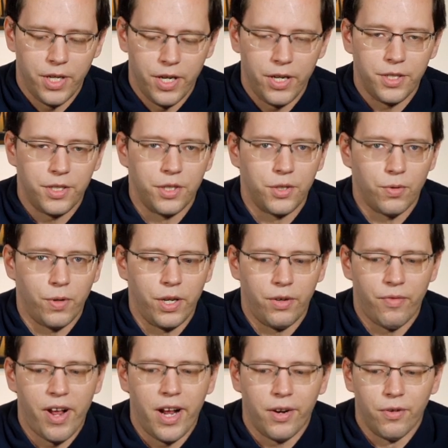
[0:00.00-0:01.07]
an area is destroyed
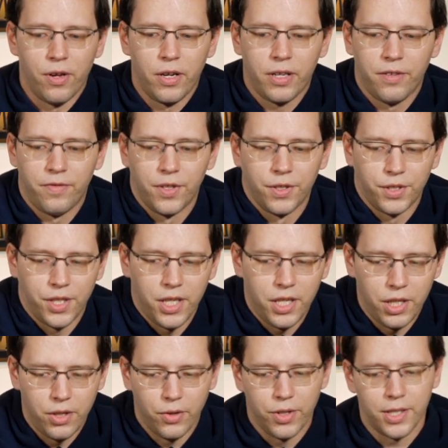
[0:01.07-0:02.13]
in Ragnarok, if there's
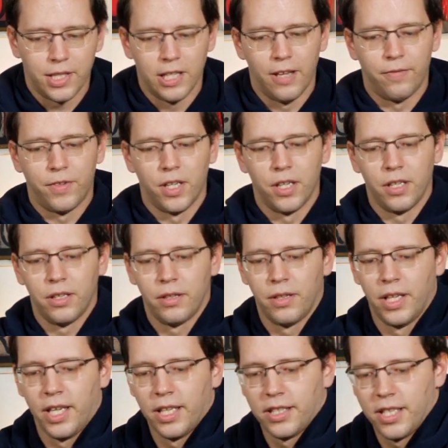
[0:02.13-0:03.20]
any units left in it,
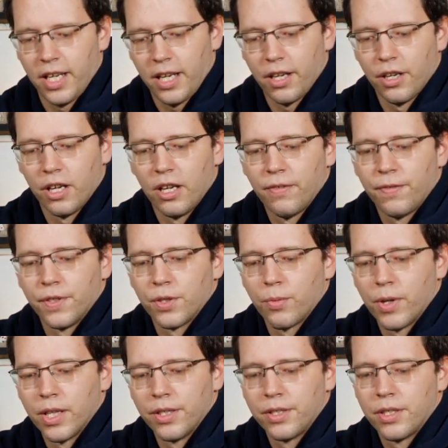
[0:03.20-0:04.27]
they get taken off, as
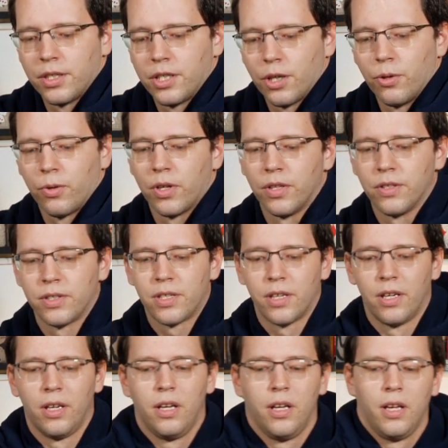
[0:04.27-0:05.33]
well as the tokens.
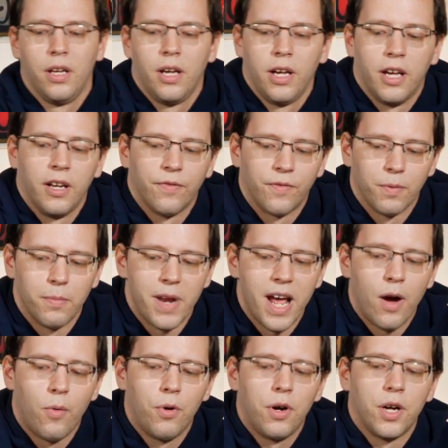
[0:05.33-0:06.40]
And from
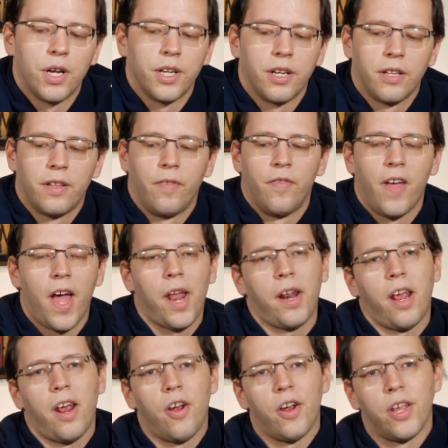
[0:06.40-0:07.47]
now on, that
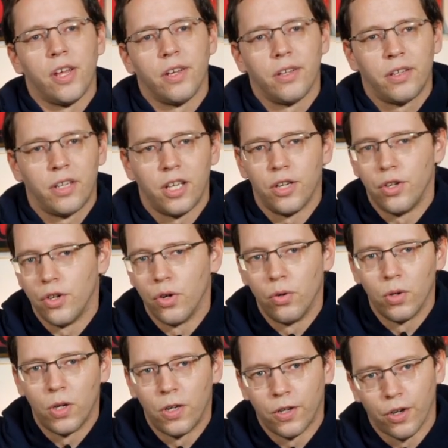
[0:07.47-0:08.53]
area can no
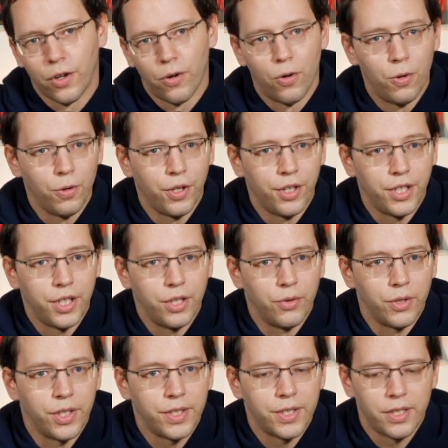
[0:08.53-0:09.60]
longer hold any
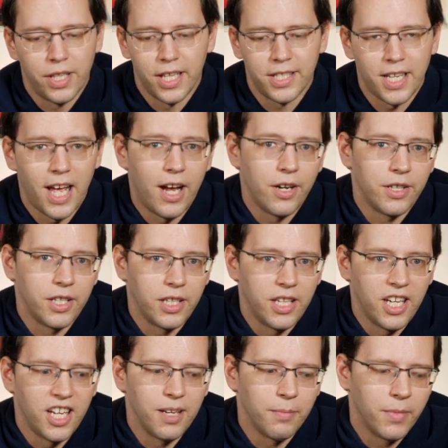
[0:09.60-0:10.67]
units. That's out of the
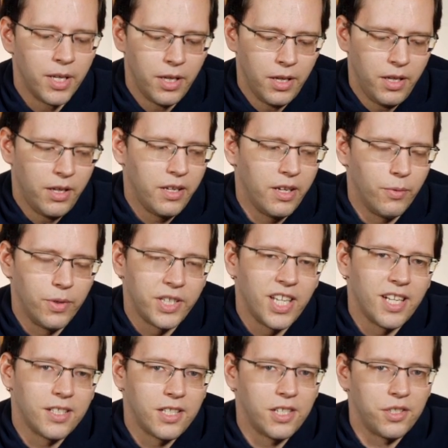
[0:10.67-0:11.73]
game. And what
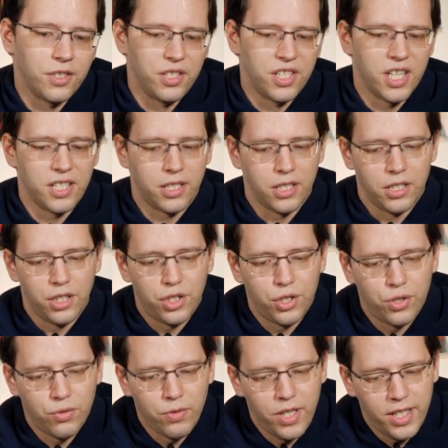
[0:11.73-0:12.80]
that essentially does is it
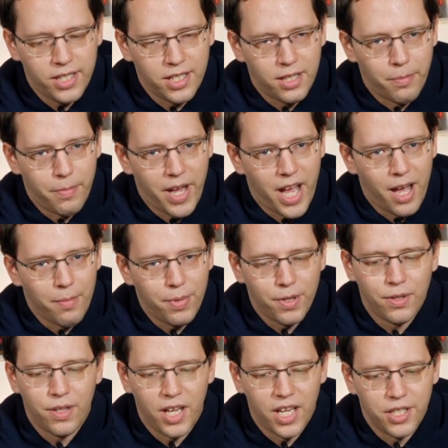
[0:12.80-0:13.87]
shrinks the map
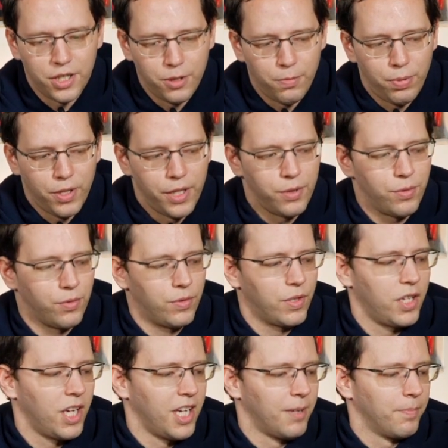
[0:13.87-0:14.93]
as you play through the
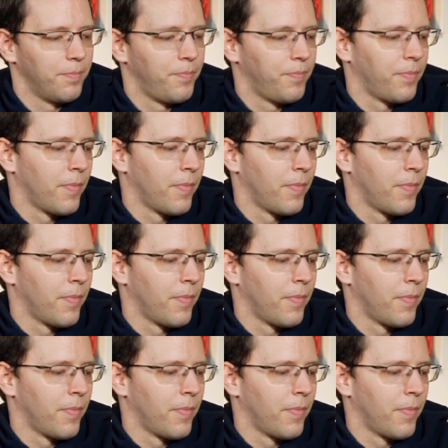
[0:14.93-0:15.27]
game.